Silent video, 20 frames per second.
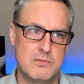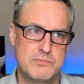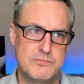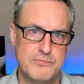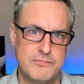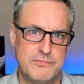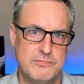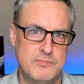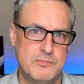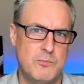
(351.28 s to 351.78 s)

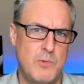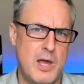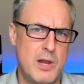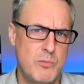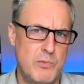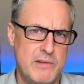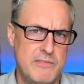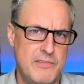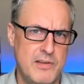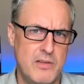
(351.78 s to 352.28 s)
why did
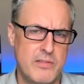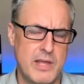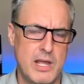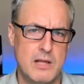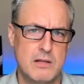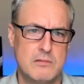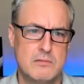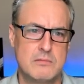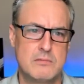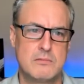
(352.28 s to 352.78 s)
we fail that?
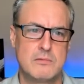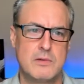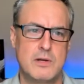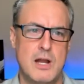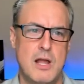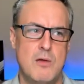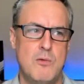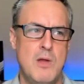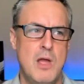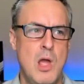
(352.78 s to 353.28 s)

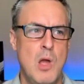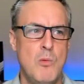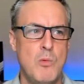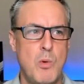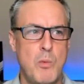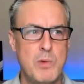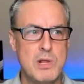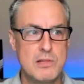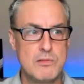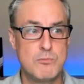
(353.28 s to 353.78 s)
Well,
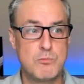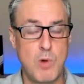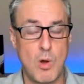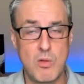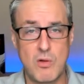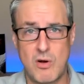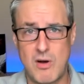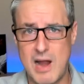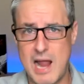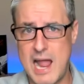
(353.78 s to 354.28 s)
we roll
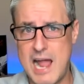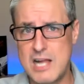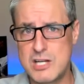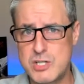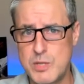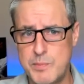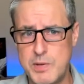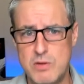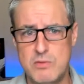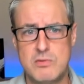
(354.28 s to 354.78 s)
our
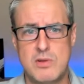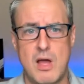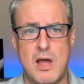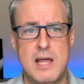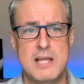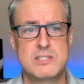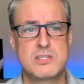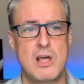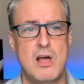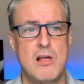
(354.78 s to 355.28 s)
attribute
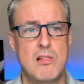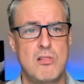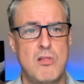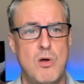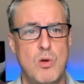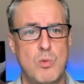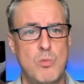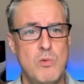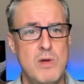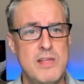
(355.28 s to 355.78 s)
dice
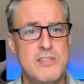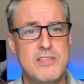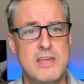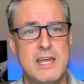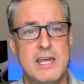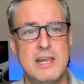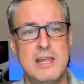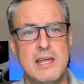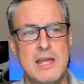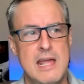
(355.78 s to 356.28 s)
along with
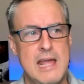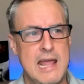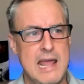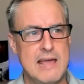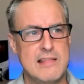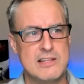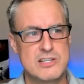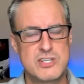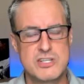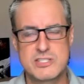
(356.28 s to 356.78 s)
it, and
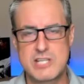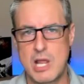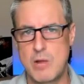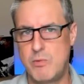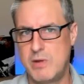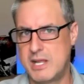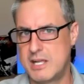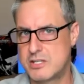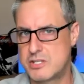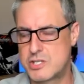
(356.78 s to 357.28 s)
let's just say we
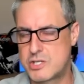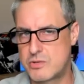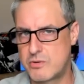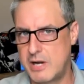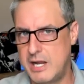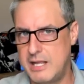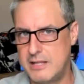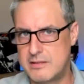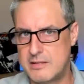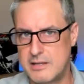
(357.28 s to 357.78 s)
get
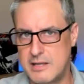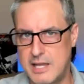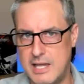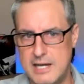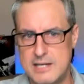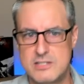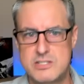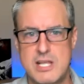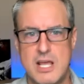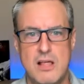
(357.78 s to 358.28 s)
strength and
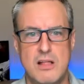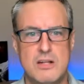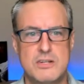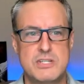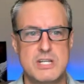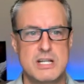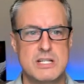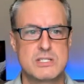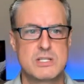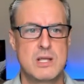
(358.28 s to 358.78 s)

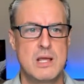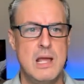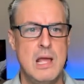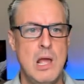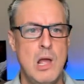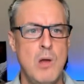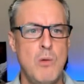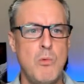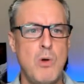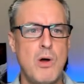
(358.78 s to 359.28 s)
intelligence.
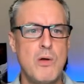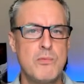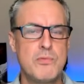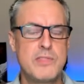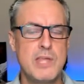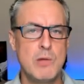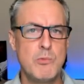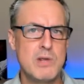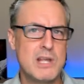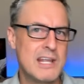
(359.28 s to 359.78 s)
Well,
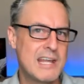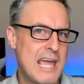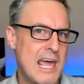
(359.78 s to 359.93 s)
then we could kind of